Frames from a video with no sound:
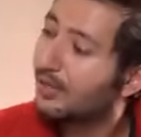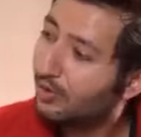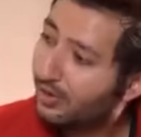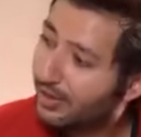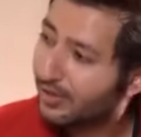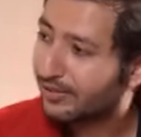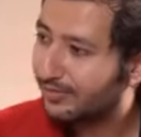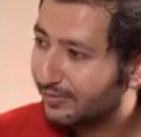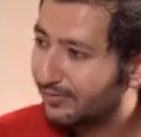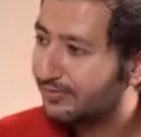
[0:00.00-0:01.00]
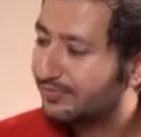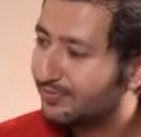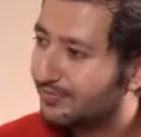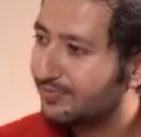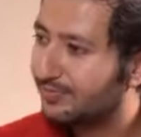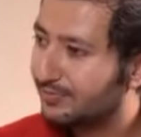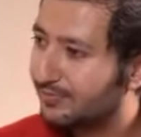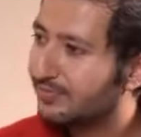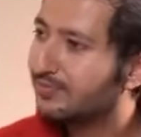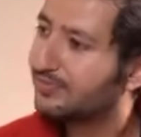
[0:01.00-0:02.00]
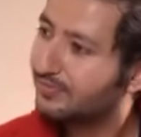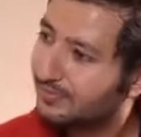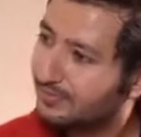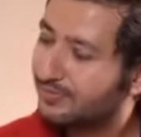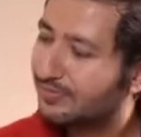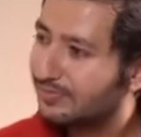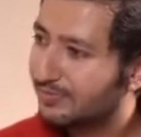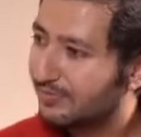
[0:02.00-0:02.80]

Okay. I'd gone on a trip to Shirdi. I just moved